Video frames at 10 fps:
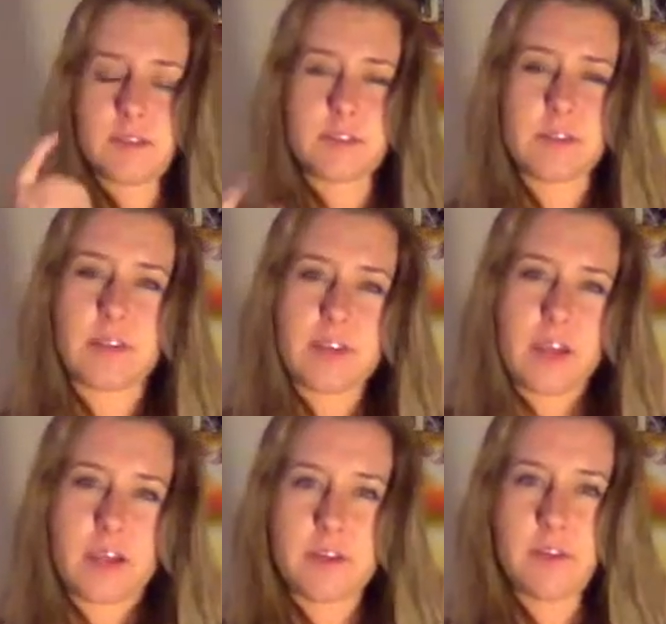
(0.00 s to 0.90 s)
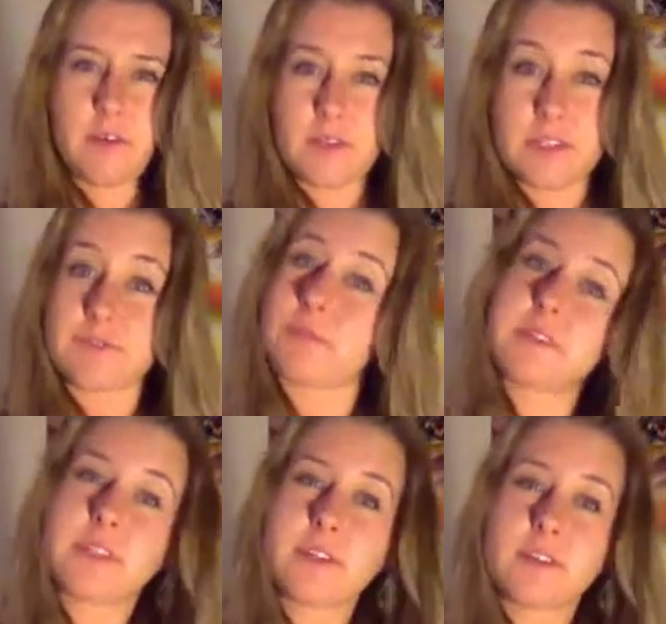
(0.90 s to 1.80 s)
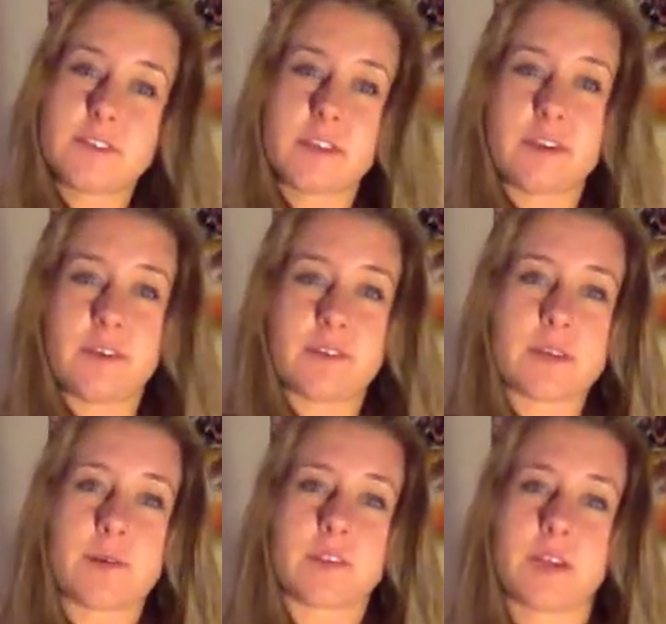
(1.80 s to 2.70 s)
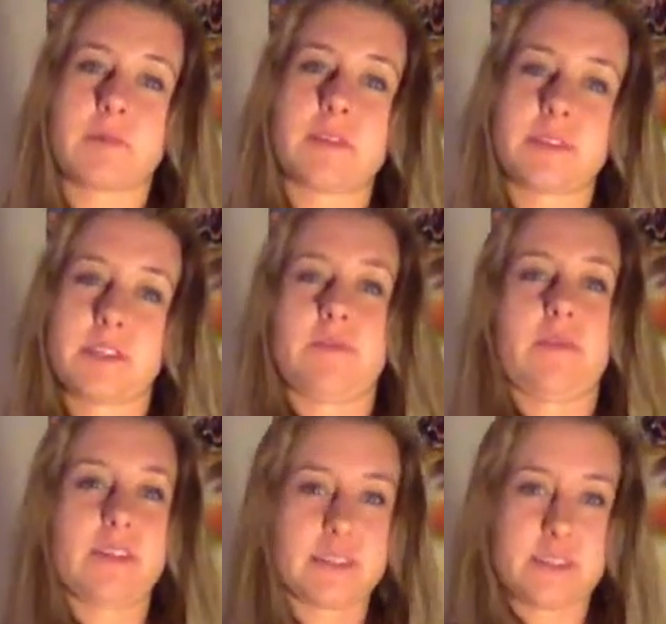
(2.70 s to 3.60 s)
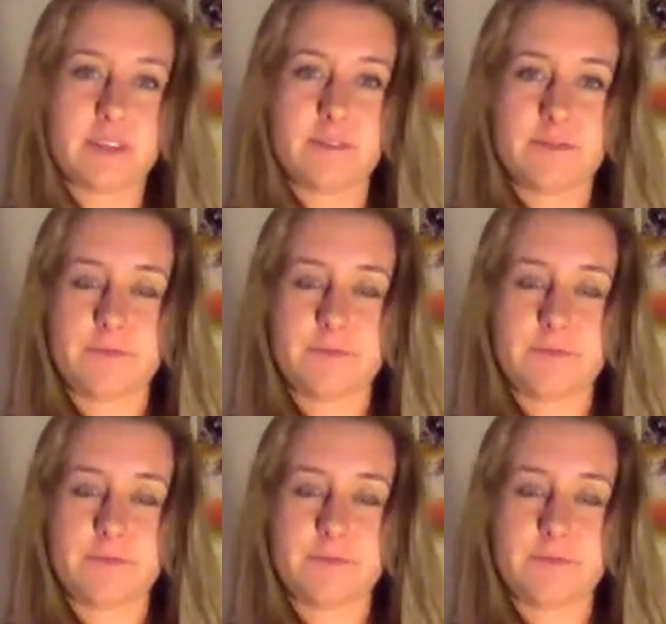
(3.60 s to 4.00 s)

So now that you kind of know the different materials that are used, I want to talk about the ceremony itself.